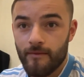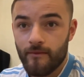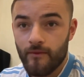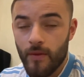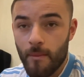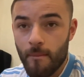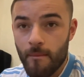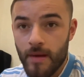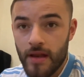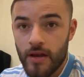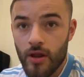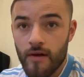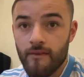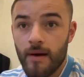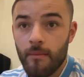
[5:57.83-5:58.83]
for
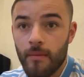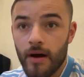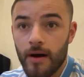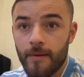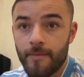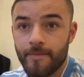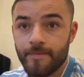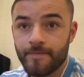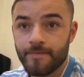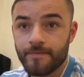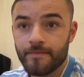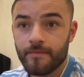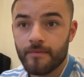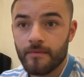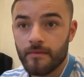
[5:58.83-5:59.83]
mid-November.
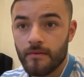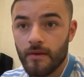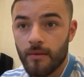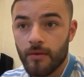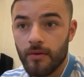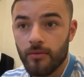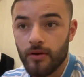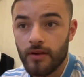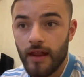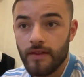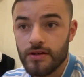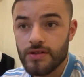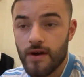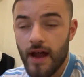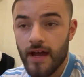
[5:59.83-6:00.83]
I'm going to book like
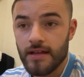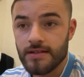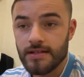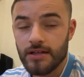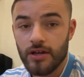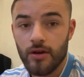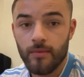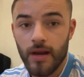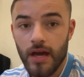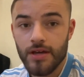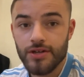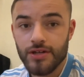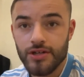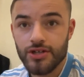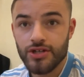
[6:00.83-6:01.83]
the trains and
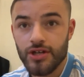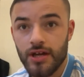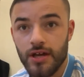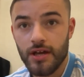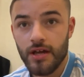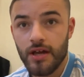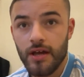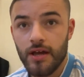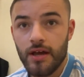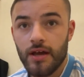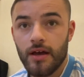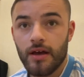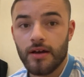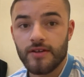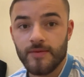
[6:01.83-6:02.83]
accommodation and shit. I'm
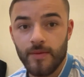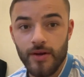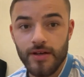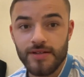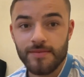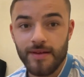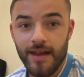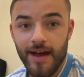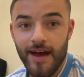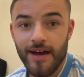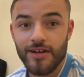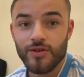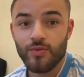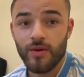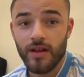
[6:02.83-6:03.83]
going to splurge some
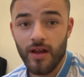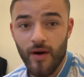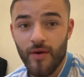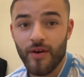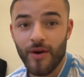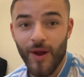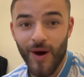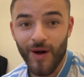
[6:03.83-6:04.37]
cash. We're going on a